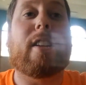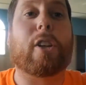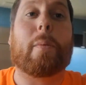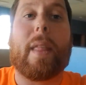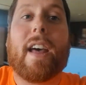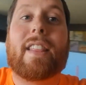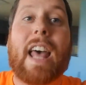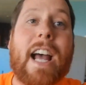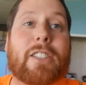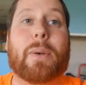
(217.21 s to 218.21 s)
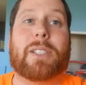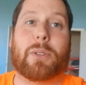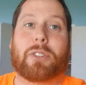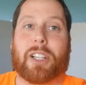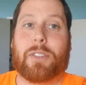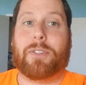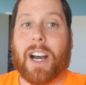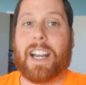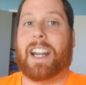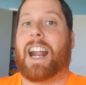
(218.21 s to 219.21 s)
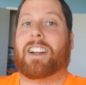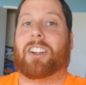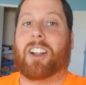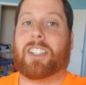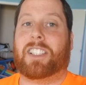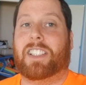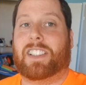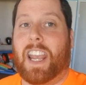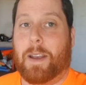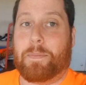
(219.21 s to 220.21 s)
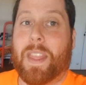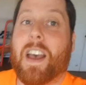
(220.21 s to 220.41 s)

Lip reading: So that twist was really fun. It added a lot to this game.